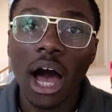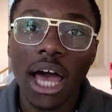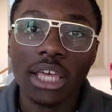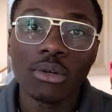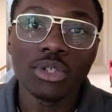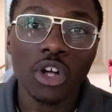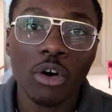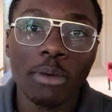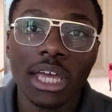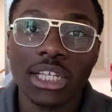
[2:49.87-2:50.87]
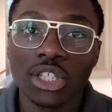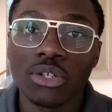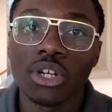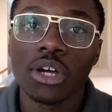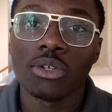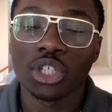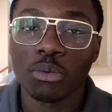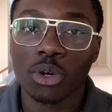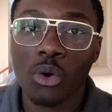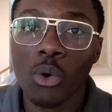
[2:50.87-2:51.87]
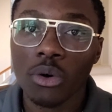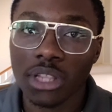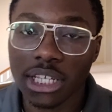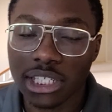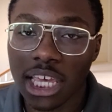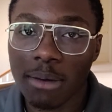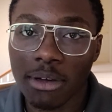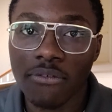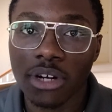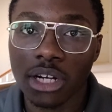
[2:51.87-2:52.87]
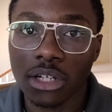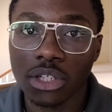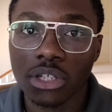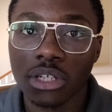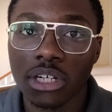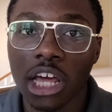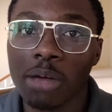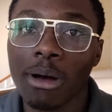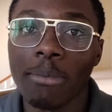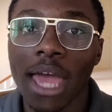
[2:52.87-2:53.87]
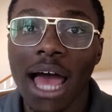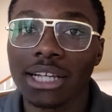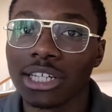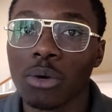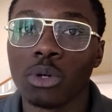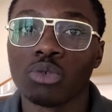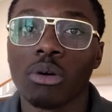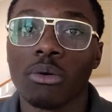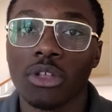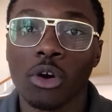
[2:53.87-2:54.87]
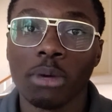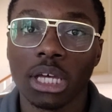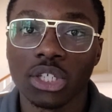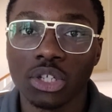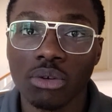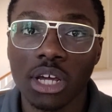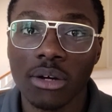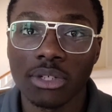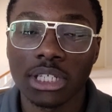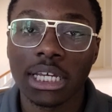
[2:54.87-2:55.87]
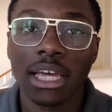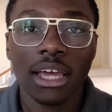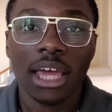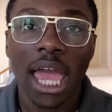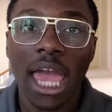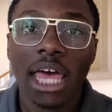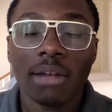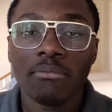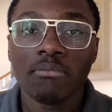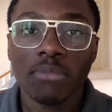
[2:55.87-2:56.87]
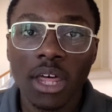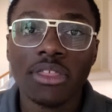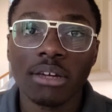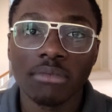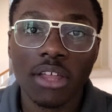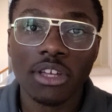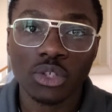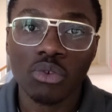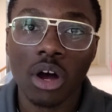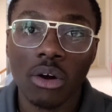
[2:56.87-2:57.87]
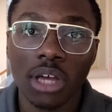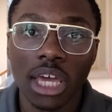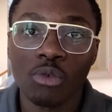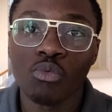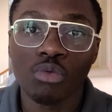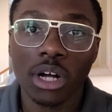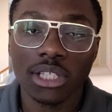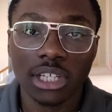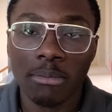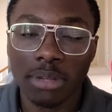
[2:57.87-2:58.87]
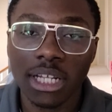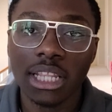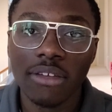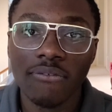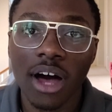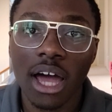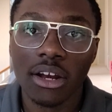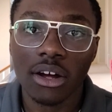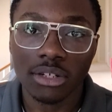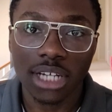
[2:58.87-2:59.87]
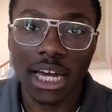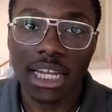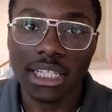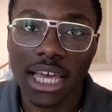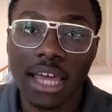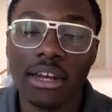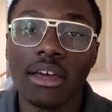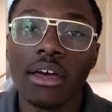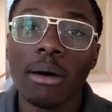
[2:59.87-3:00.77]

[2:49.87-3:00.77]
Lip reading: I used OBS Studios to record this gaming footage. Now you might be asking what's wrong with OBS Studios. And nothing's wrong. It runs completely fine on Tiny10.